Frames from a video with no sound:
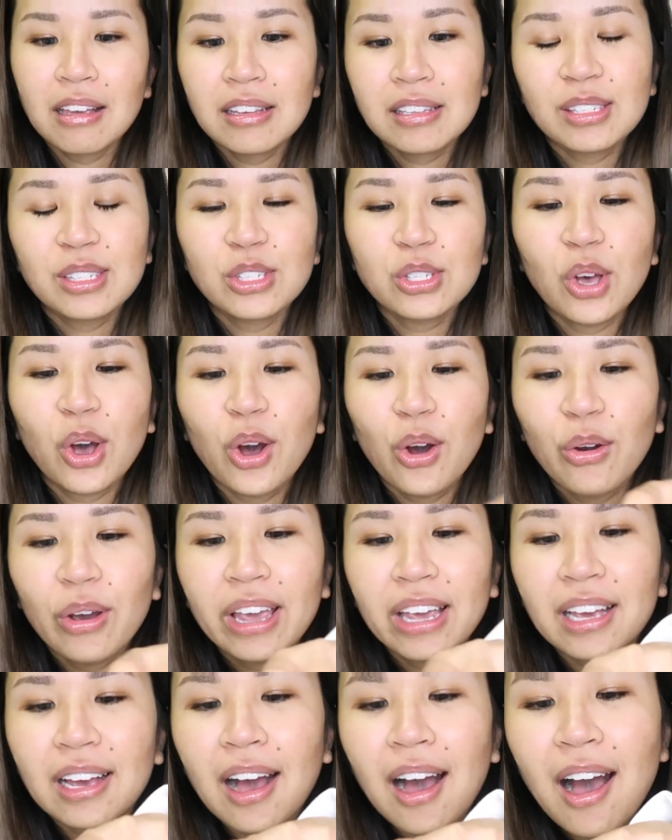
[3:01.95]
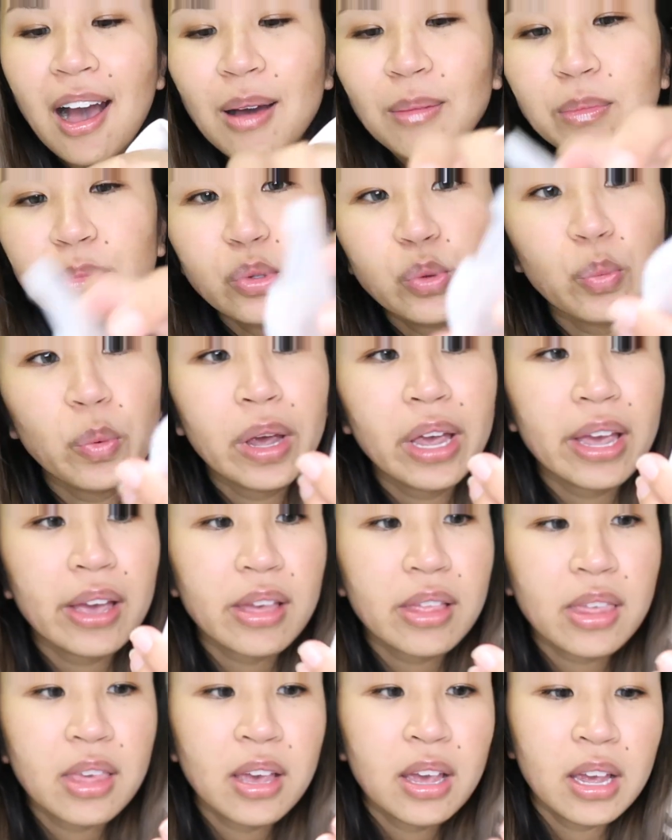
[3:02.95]
So it comes
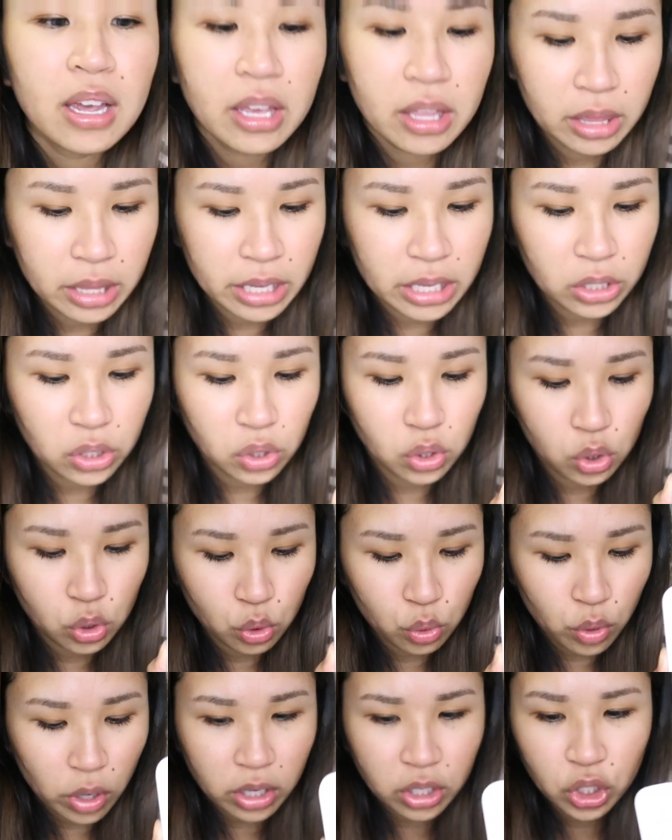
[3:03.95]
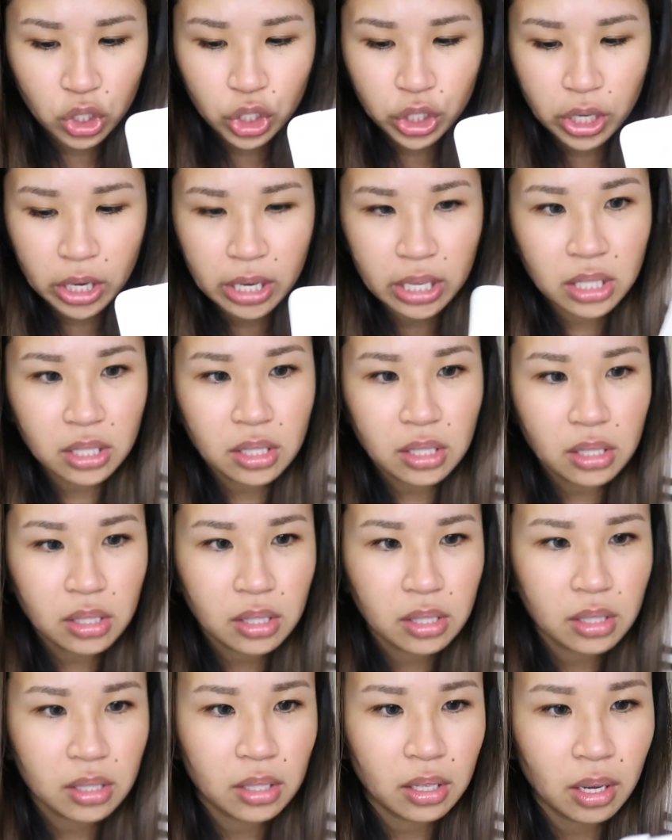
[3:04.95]
with the
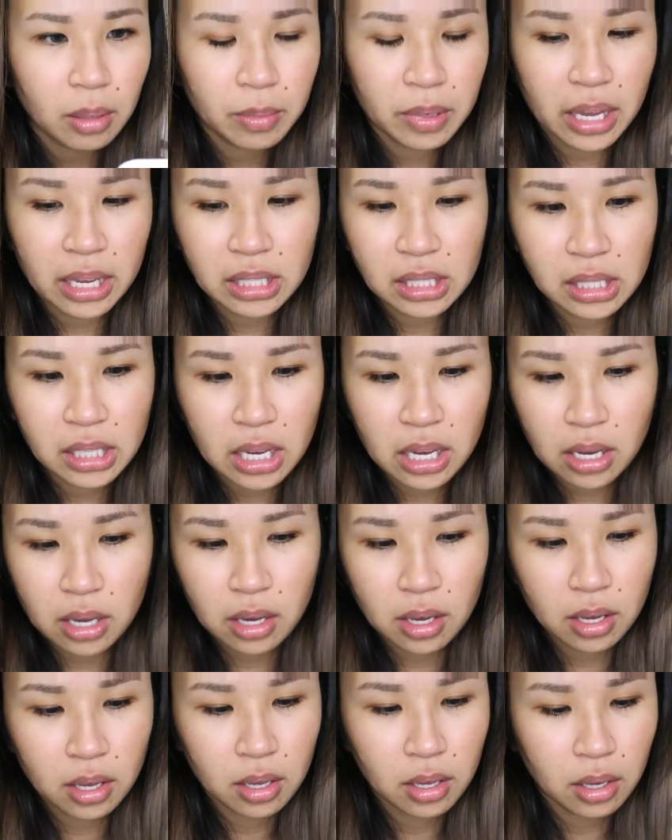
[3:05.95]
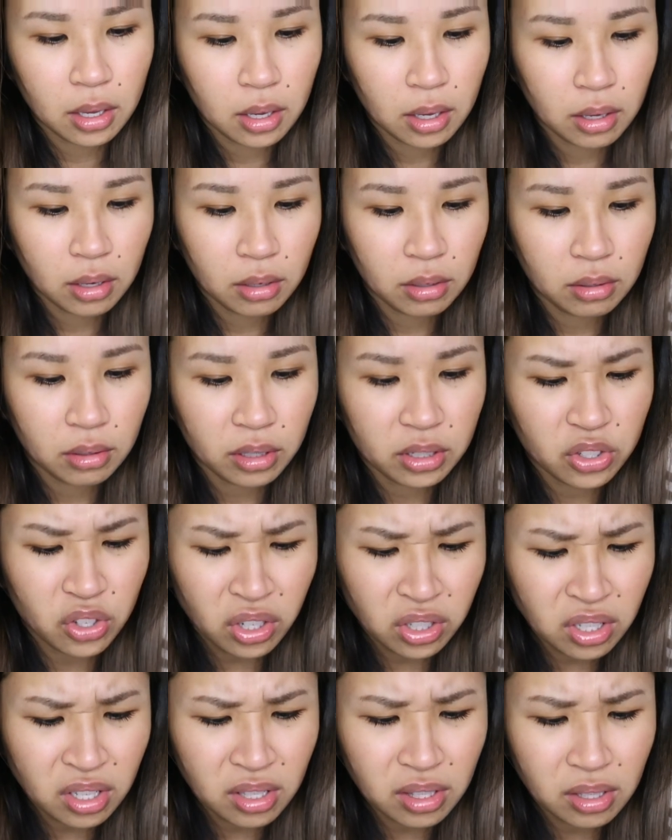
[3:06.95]
instructions. I'm guessing
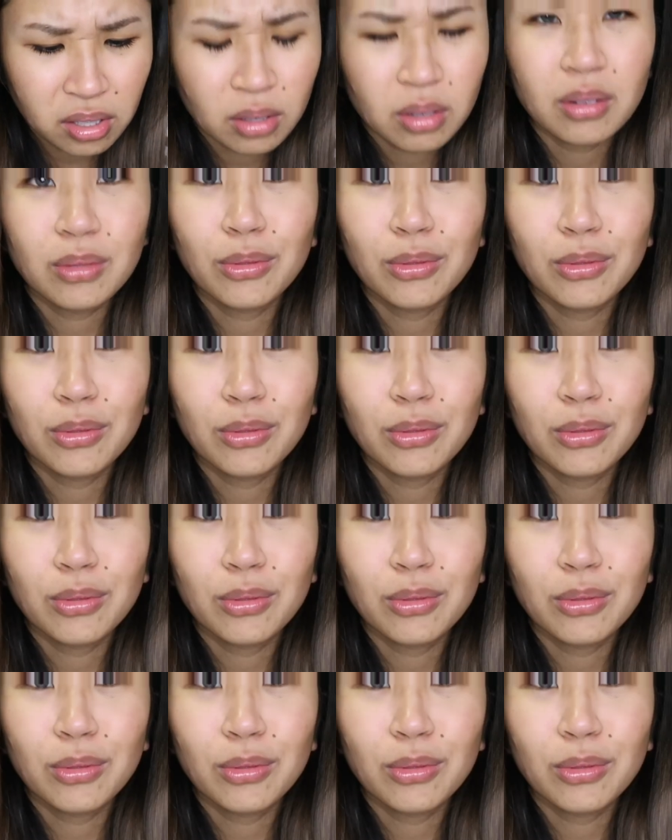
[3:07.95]
instructions?